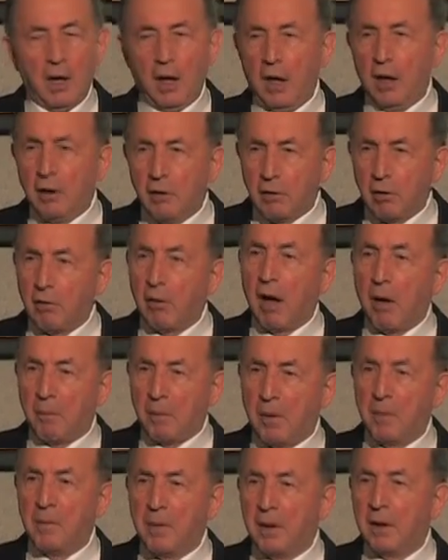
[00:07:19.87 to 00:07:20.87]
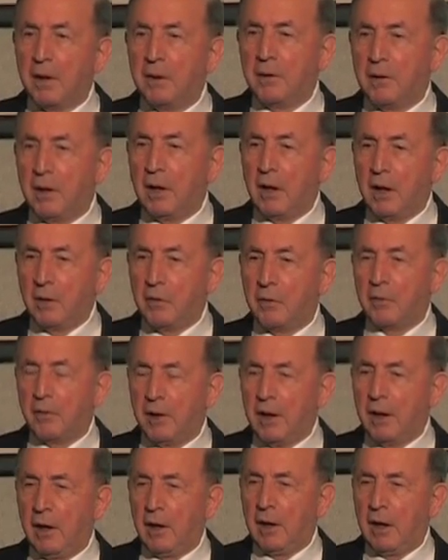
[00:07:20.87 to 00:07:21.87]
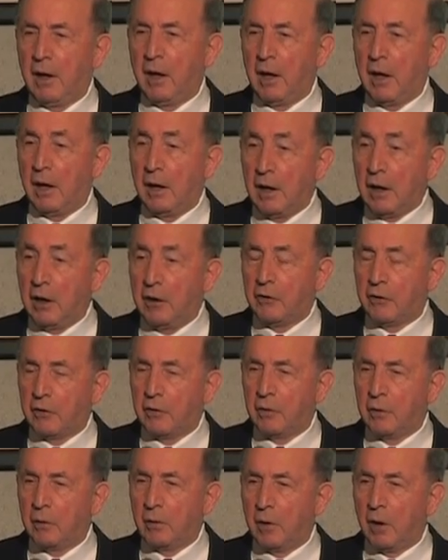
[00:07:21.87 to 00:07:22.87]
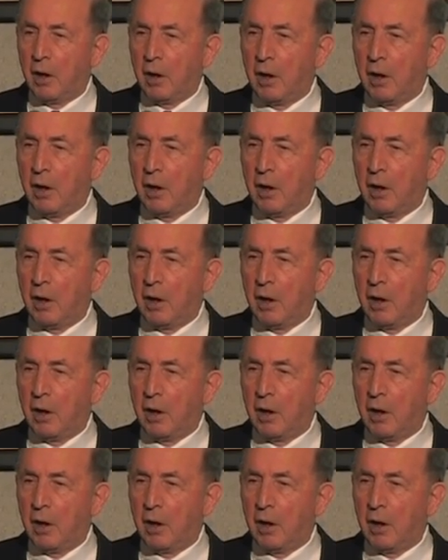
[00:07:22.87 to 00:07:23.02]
interoperability is really an issue